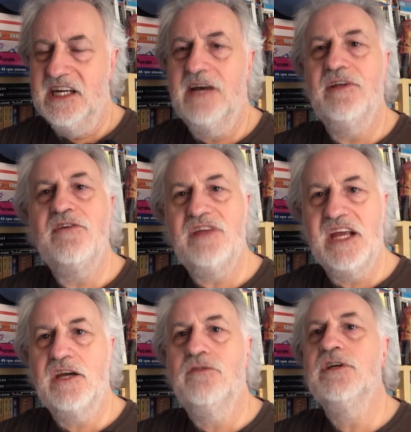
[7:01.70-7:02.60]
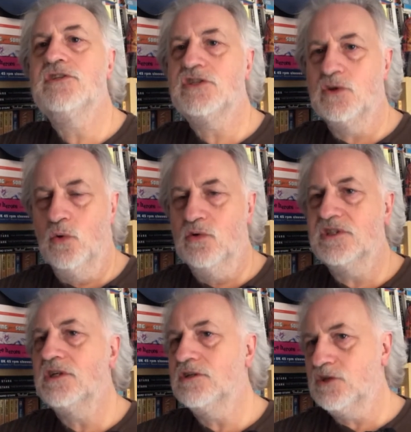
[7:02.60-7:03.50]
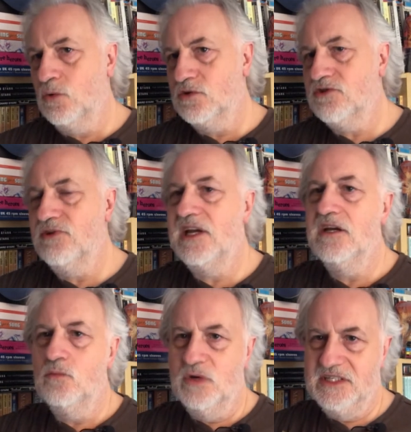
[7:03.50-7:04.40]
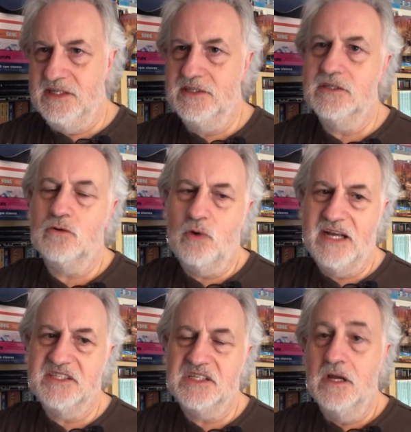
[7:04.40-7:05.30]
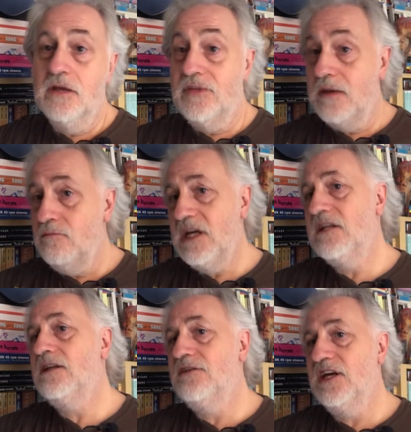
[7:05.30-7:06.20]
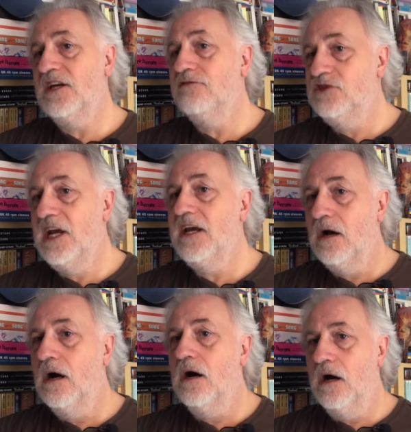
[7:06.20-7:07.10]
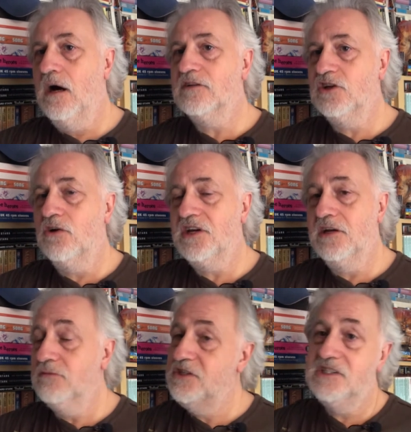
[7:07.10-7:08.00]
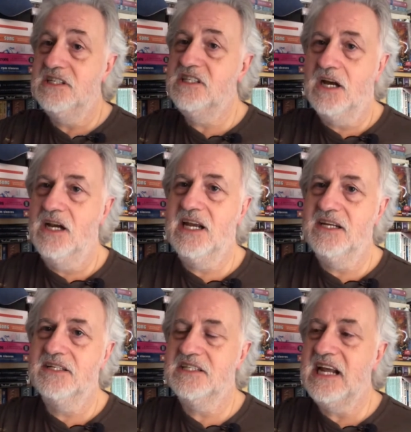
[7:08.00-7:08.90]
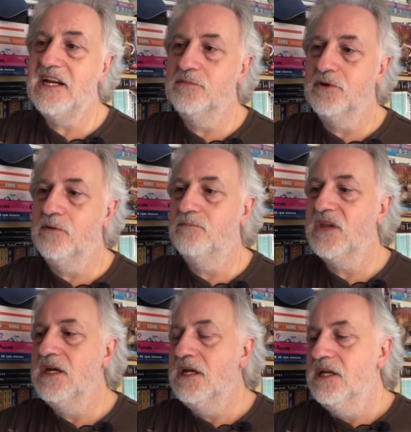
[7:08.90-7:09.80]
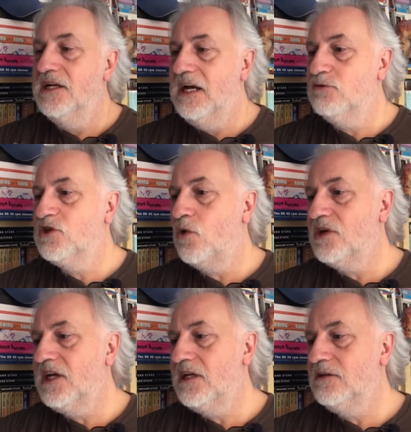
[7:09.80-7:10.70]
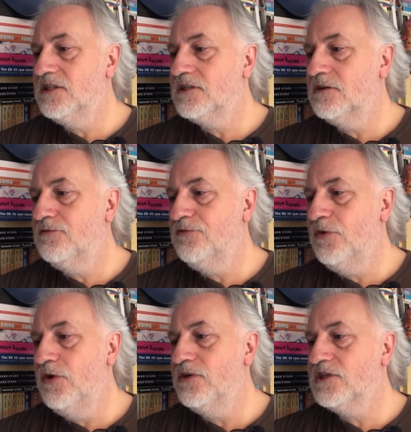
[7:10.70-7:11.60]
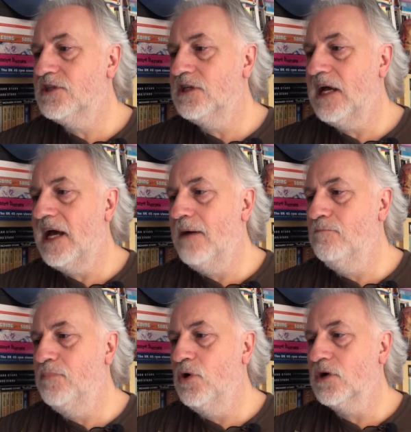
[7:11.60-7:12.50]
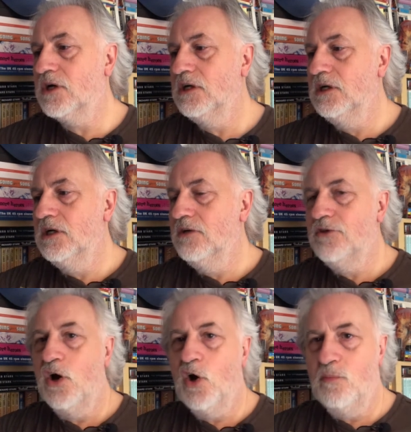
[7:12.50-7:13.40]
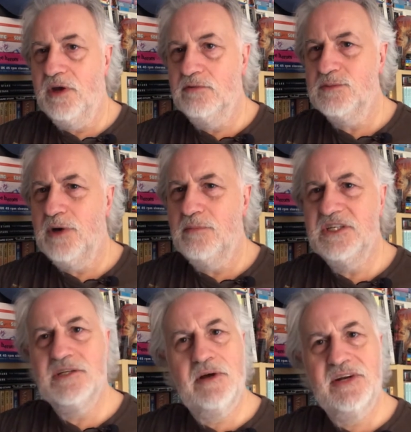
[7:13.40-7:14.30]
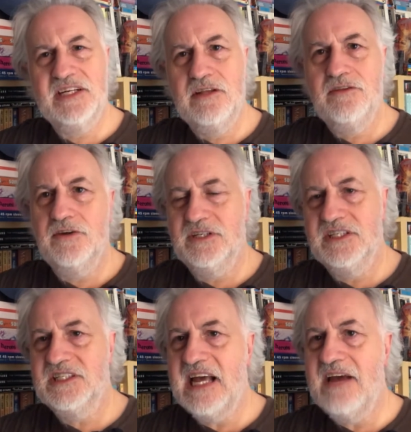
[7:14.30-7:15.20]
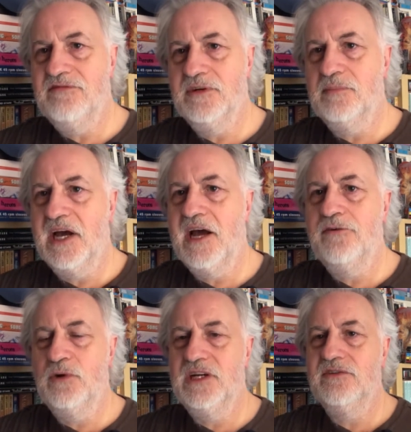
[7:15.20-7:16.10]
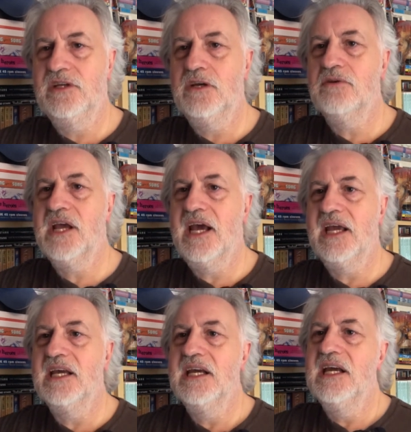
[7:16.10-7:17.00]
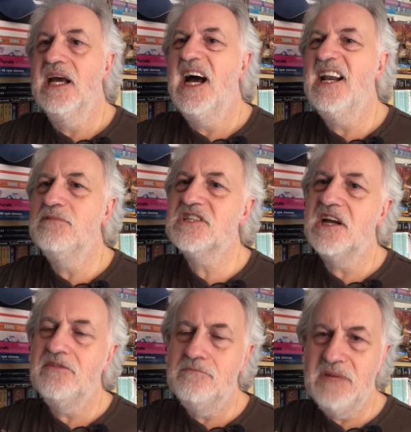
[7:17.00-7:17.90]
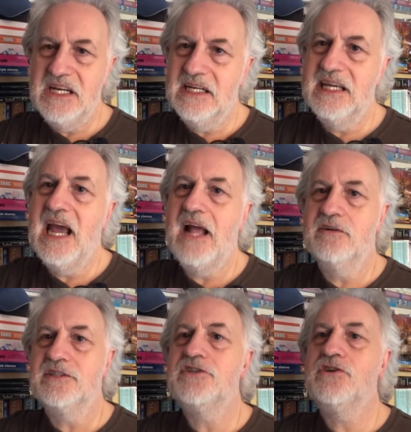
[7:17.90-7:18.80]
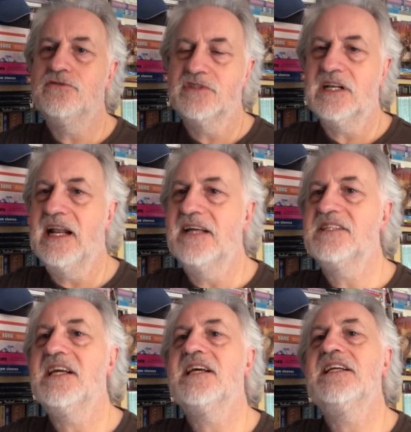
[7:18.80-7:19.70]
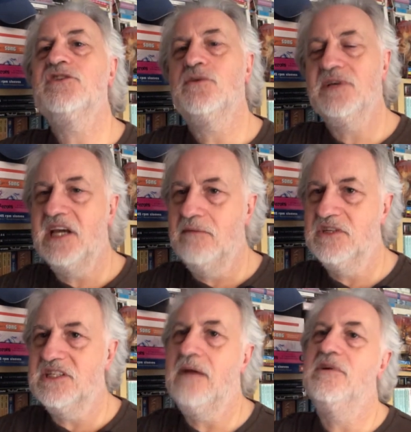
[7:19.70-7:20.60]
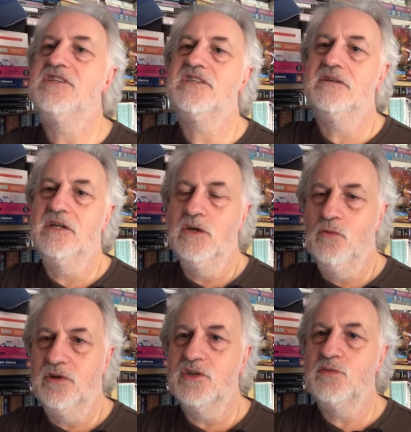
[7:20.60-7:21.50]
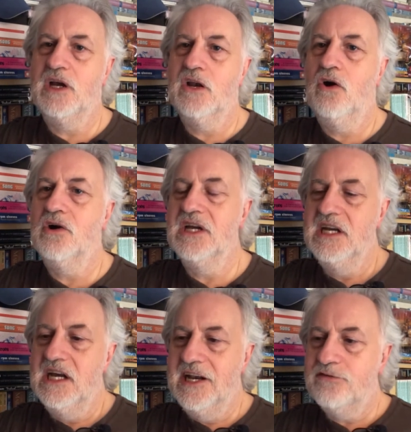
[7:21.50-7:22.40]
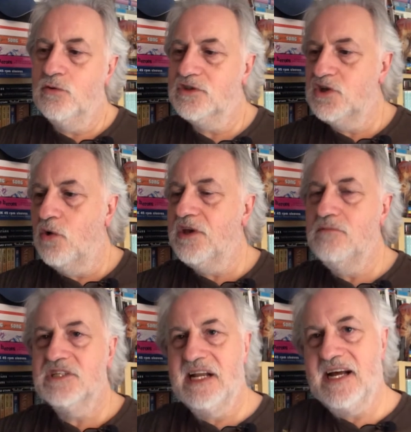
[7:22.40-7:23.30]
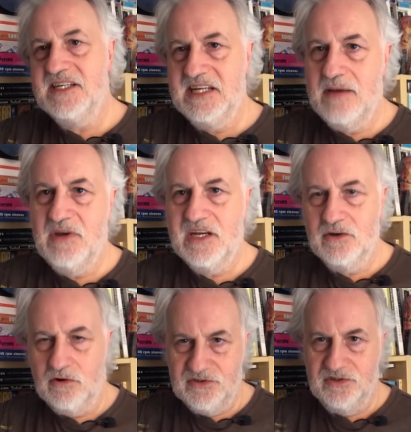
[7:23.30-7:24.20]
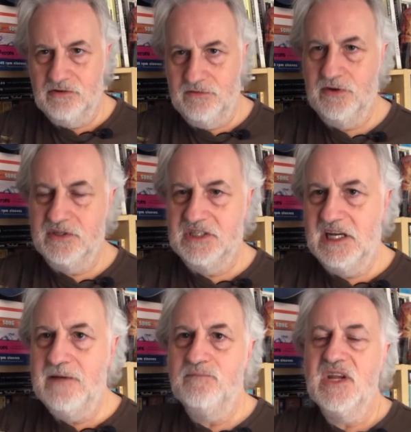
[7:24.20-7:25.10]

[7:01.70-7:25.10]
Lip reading: and they think of swords, sorcery, wizards, quests, they immediately think of J.R.R. Tolkien, which is entirely understandable. Now, Tolkien's first book, The Hobbit, was published about 1937 by Unwin in the UK. And it was kind of immediately hailed as a children's classic, and it sort of became established and worked its way along. And of course, Tolkien was an academic at Oxford University,